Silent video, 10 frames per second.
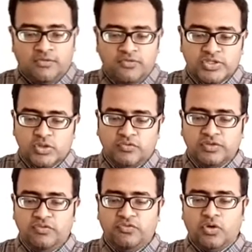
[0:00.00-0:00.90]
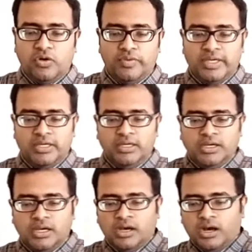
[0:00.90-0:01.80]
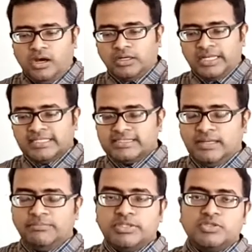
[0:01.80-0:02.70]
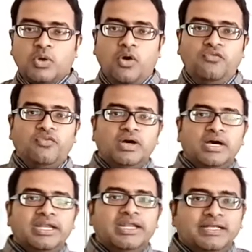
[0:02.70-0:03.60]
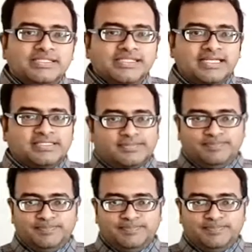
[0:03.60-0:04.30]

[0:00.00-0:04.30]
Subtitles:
which of the following are examples of null set?